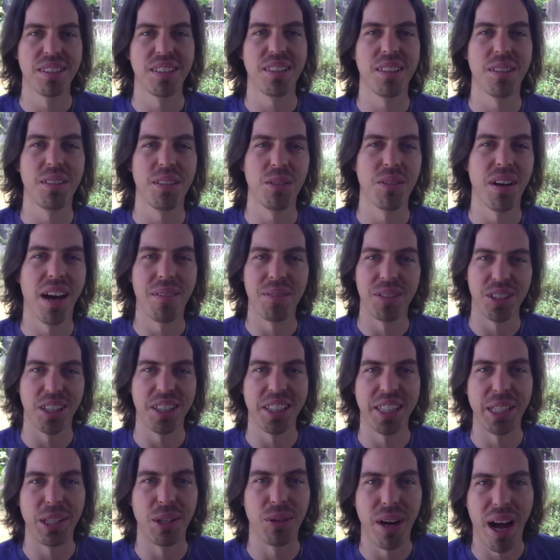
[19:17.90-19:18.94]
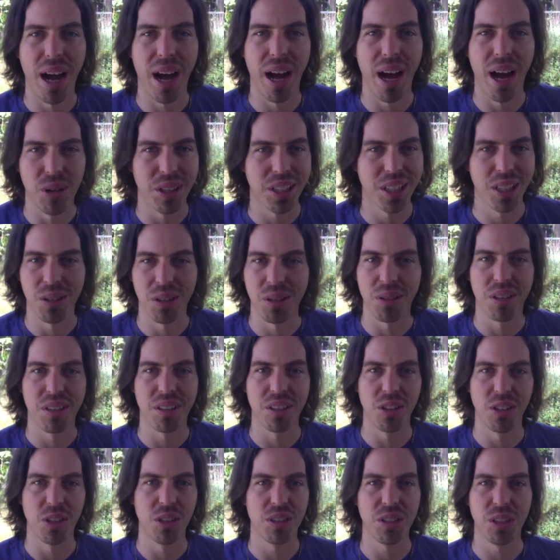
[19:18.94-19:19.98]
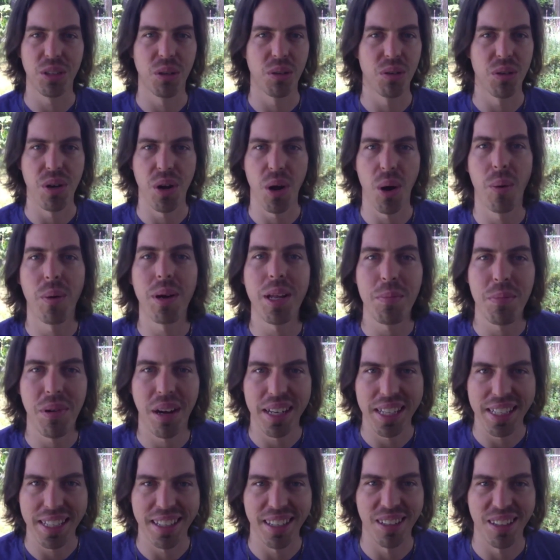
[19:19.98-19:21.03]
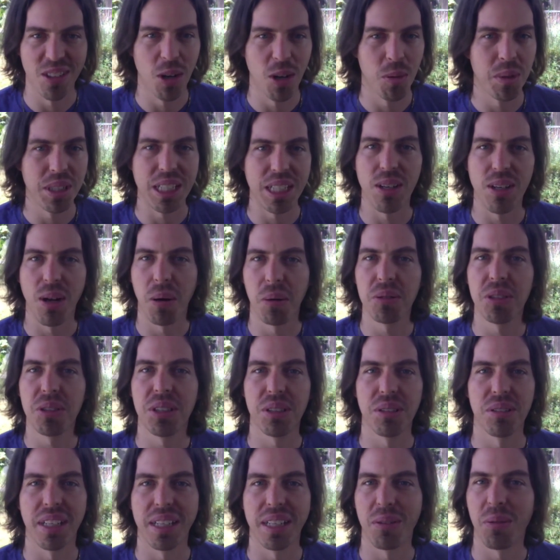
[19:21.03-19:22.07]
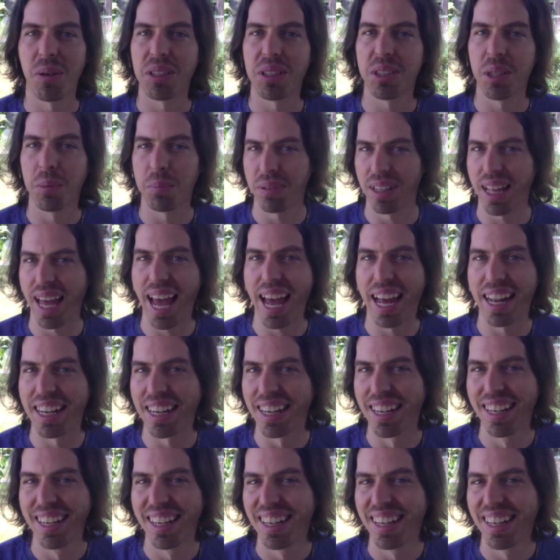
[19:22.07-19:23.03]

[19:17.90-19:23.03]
You haven't done any groundwork. You don't know anybody here. Nobody knows you. What's the plan?